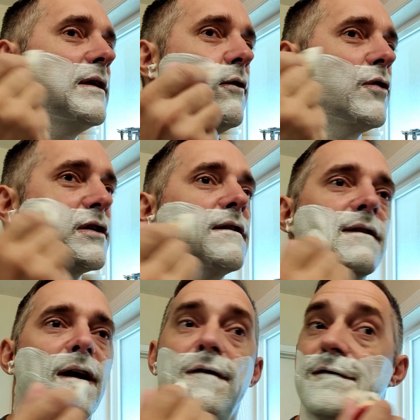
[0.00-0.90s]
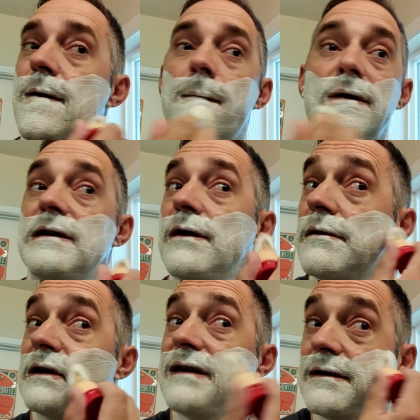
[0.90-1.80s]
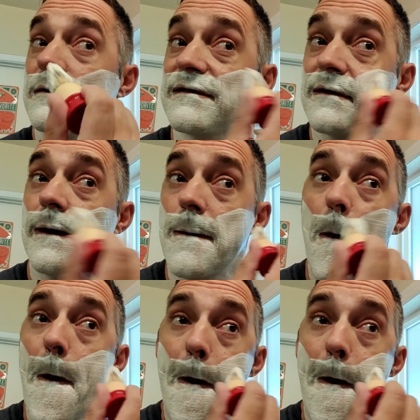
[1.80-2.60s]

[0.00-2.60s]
when you hurt yourself, when you irritate your skin.